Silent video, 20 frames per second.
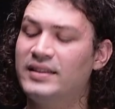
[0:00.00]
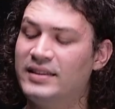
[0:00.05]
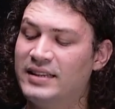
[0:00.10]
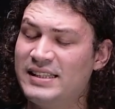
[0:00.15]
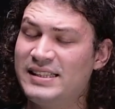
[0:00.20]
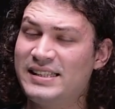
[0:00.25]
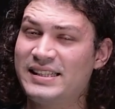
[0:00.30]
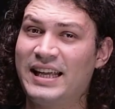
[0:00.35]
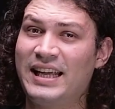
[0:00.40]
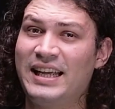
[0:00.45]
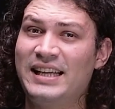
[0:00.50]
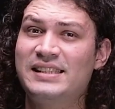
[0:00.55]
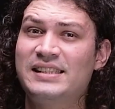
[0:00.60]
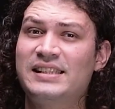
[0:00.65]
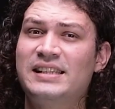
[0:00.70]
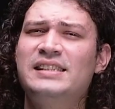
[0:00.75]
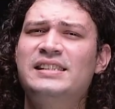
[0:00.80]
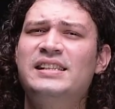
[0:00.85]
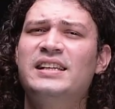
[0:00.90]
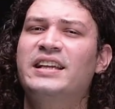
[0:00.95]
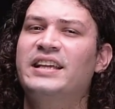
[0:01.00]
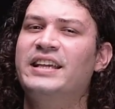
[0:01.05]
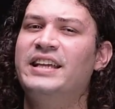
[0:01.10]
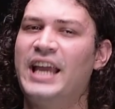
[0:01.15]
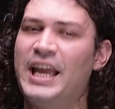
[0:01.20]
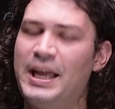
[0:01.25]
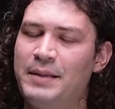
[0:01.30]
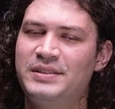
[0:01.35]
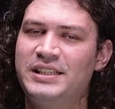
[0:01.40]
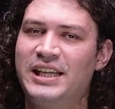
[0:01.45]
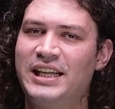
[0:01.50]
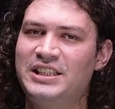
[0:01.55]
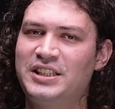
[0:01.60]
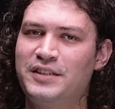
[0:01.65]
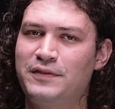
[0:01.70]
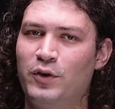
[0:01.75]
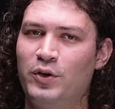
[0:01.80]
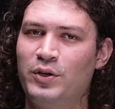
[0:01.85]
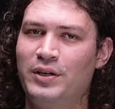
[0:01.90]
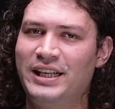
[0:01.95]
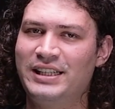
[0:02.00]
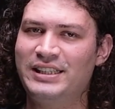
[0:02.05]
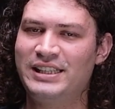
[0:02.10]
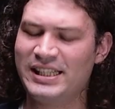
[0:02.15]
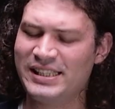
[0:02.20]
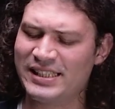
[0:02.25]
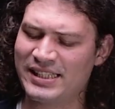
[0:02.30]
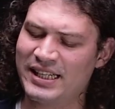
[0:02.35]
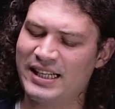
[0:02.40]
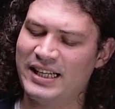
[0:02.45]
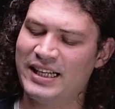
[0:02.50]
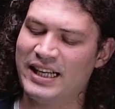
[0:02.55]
This case is a game changer for DJs.